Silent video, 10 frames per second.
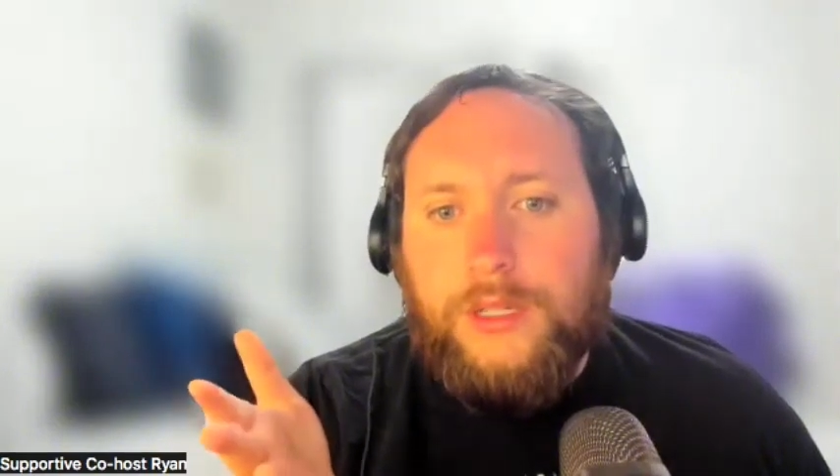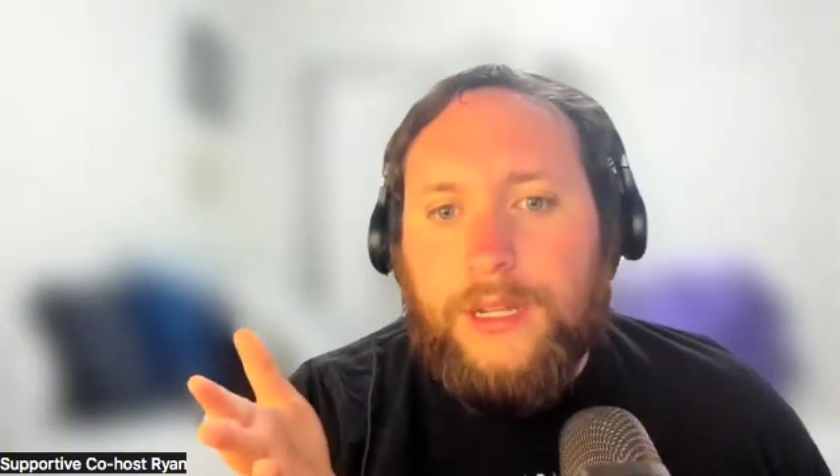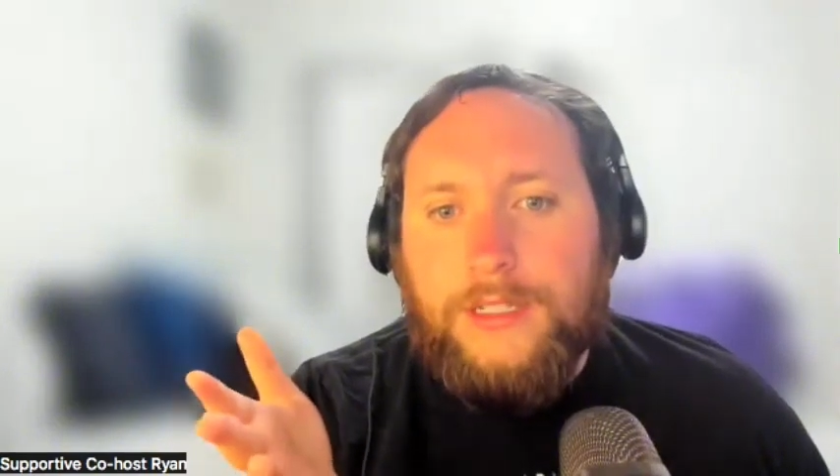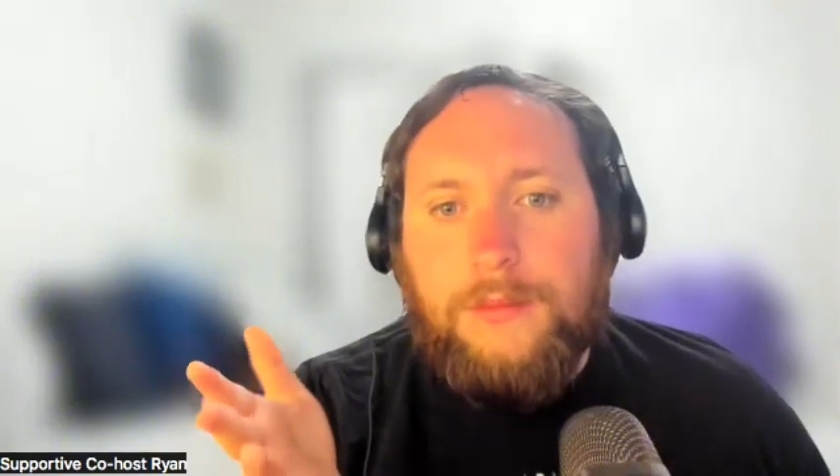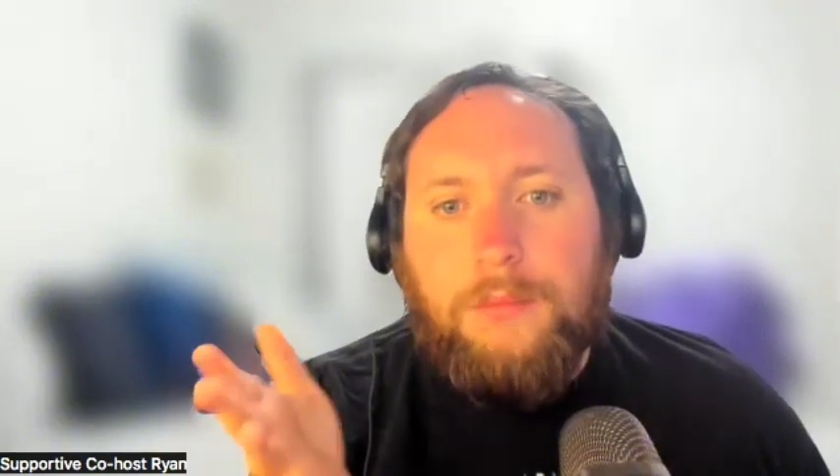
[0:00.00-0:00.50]
and
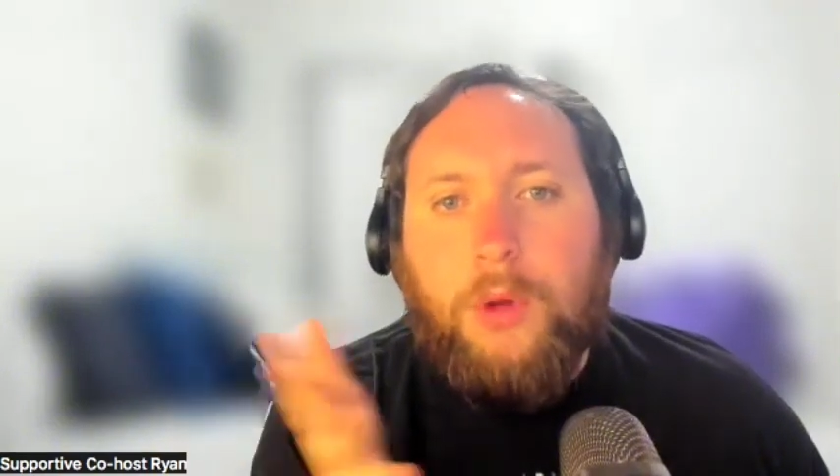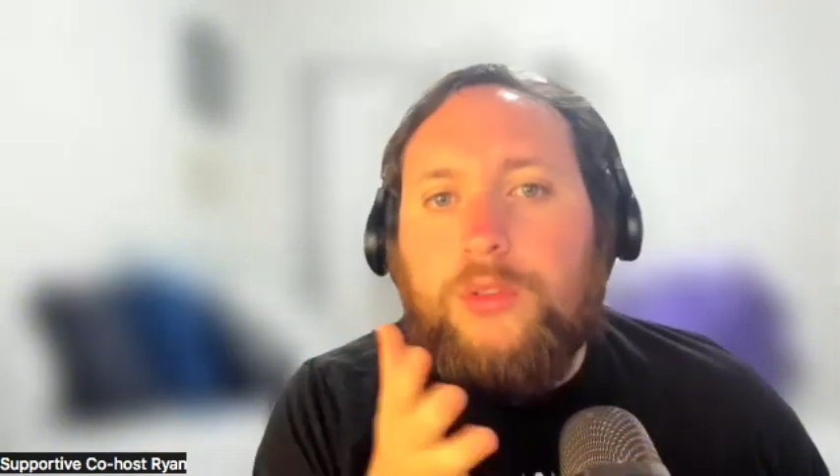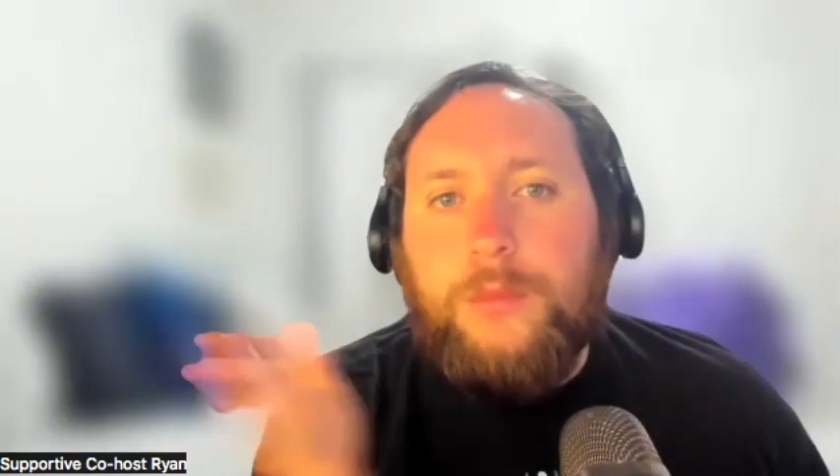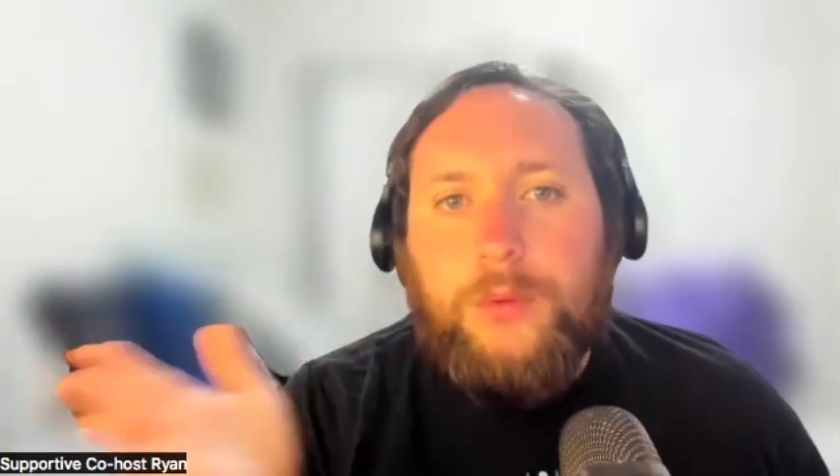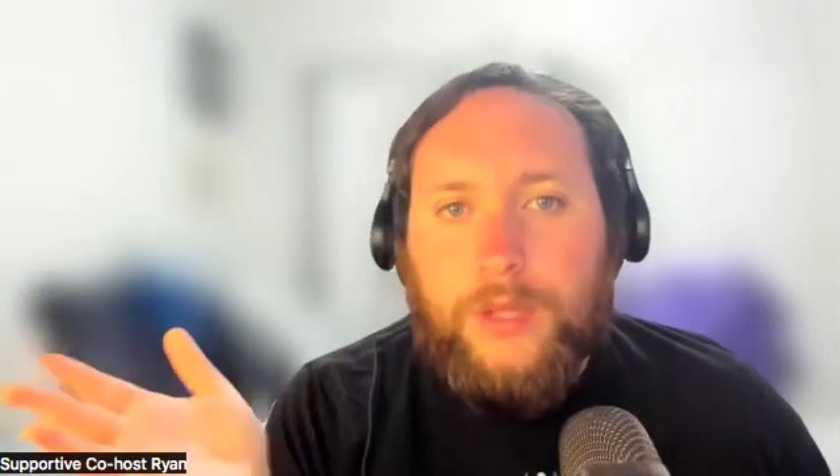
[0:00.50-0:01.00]
has
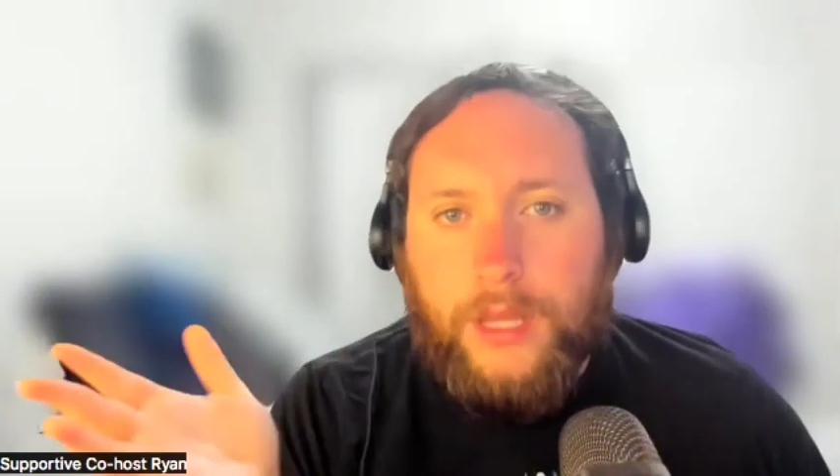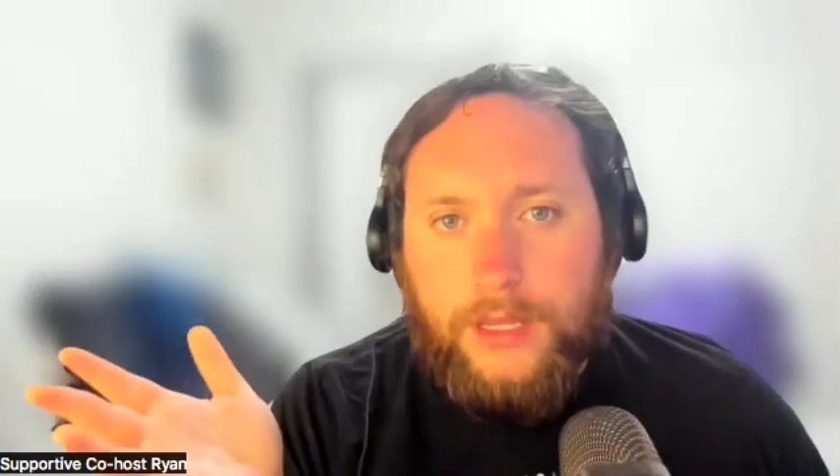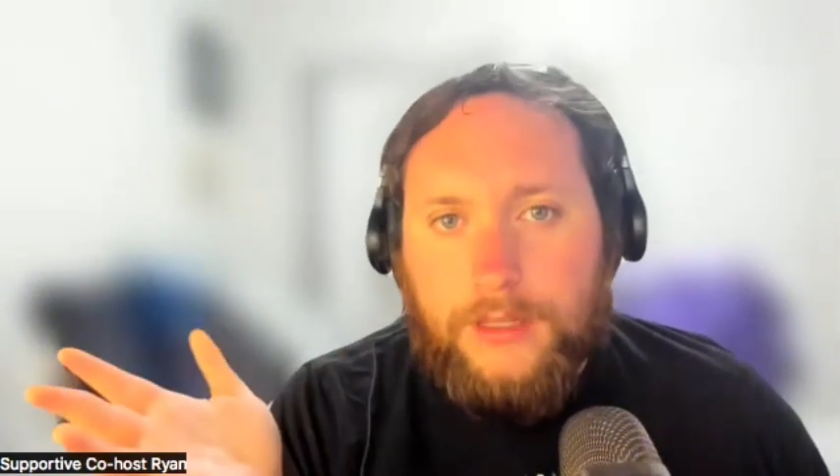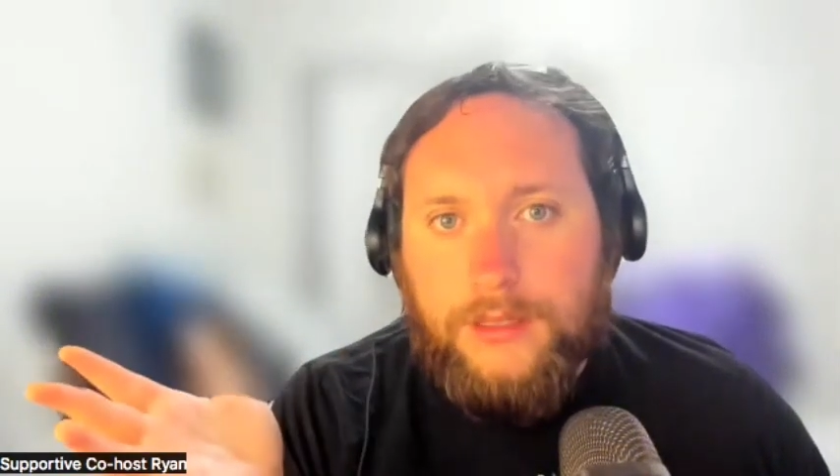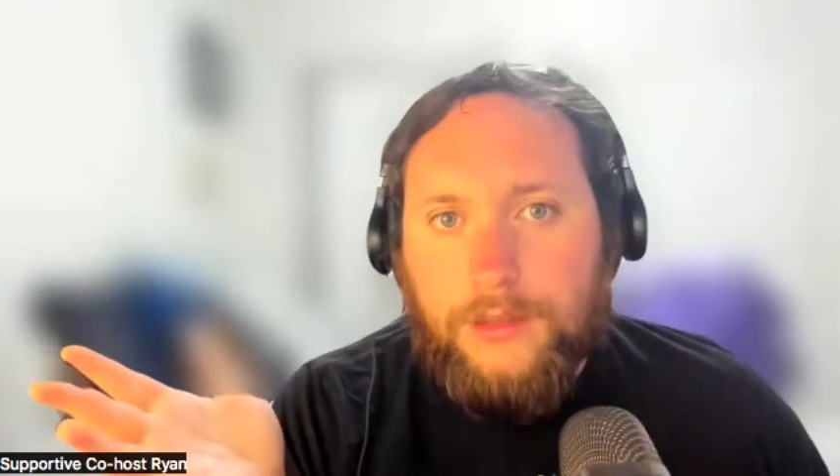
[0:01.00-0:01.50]
multiple
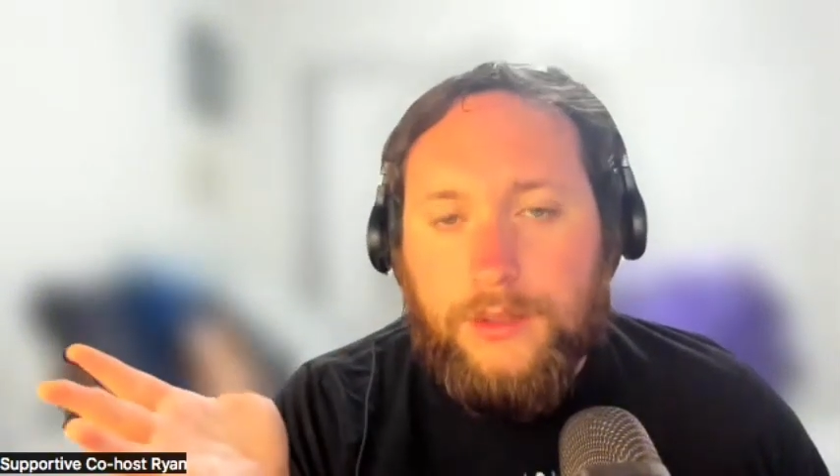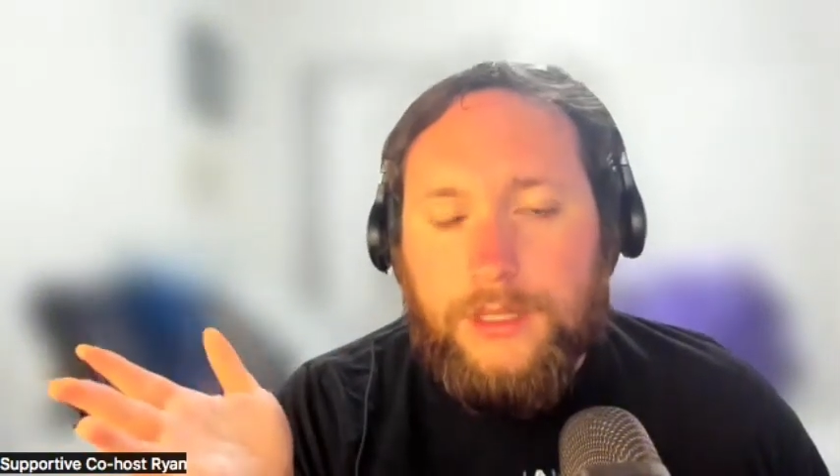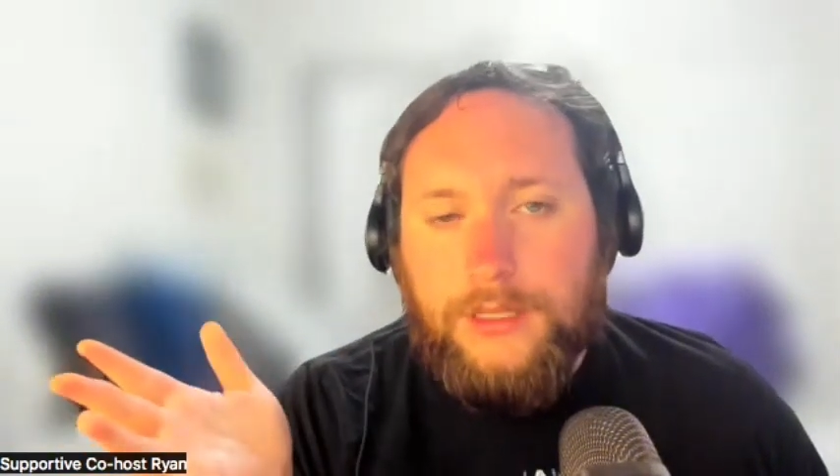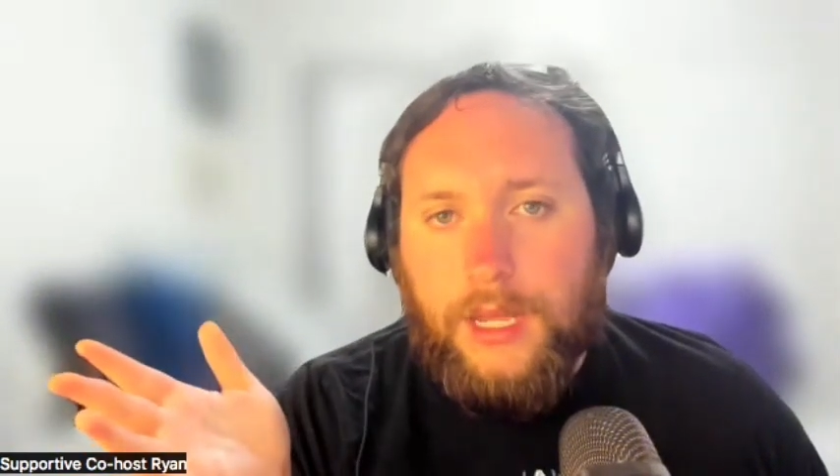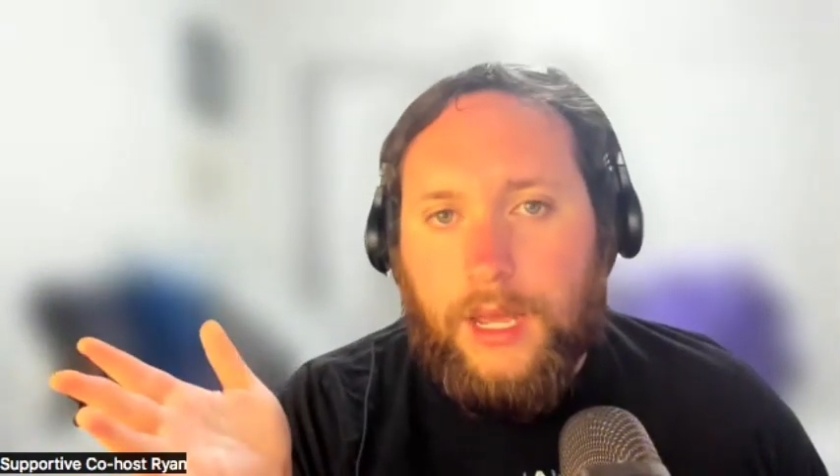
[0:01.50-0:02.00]
kids with
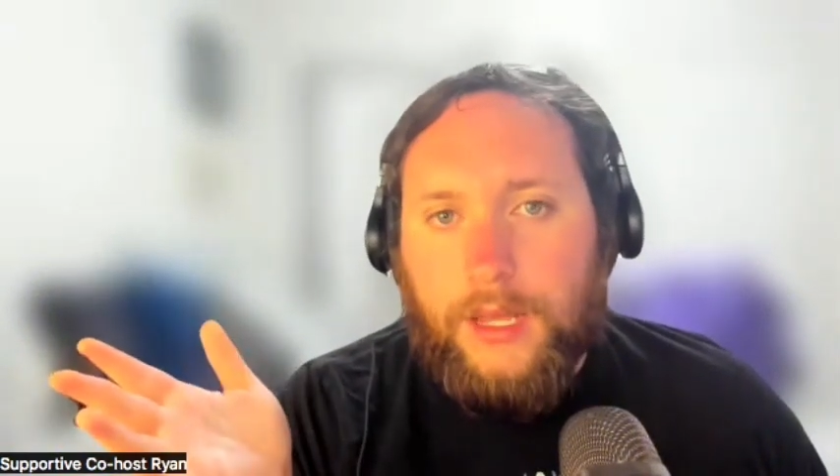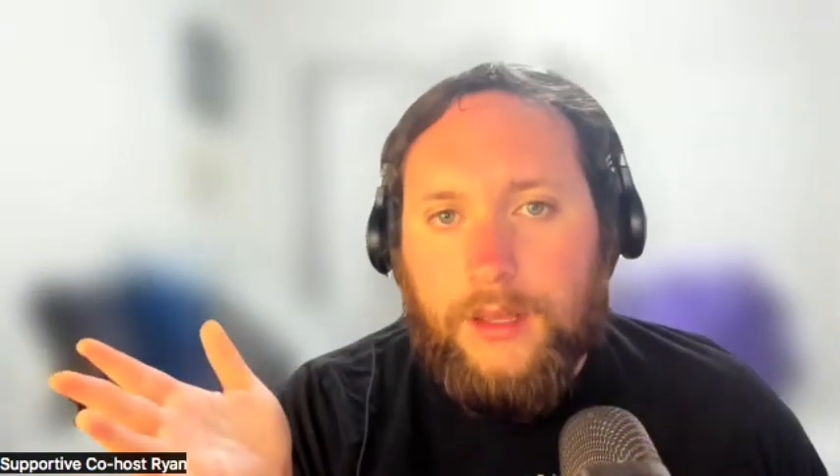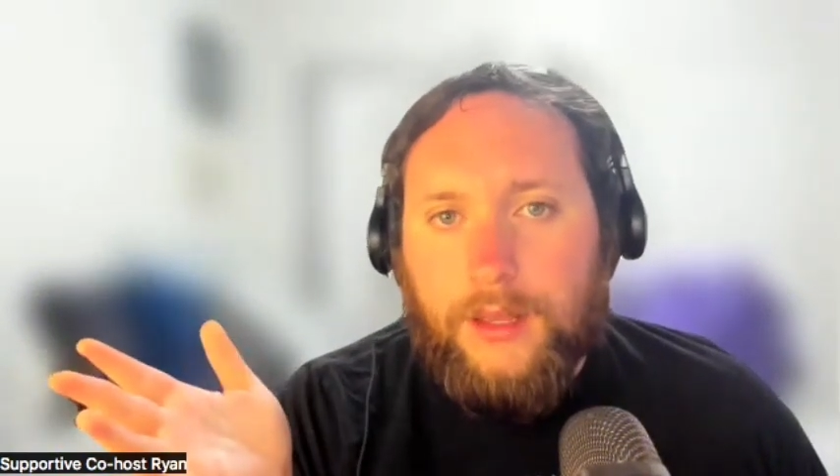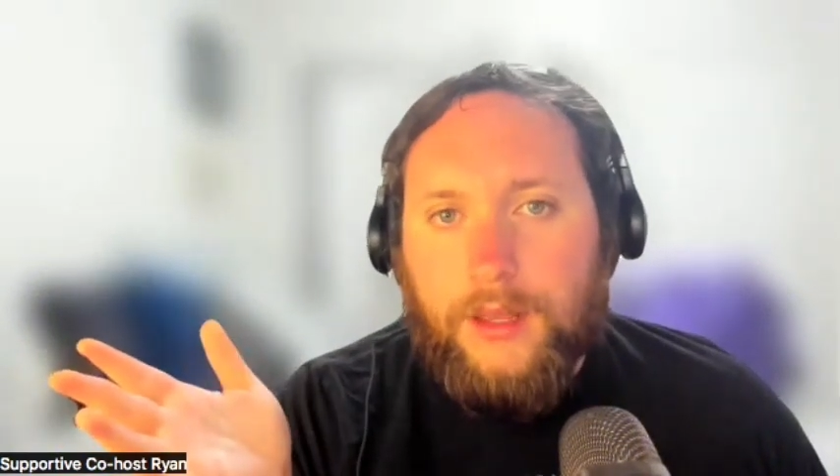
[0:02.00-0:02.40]
this guy.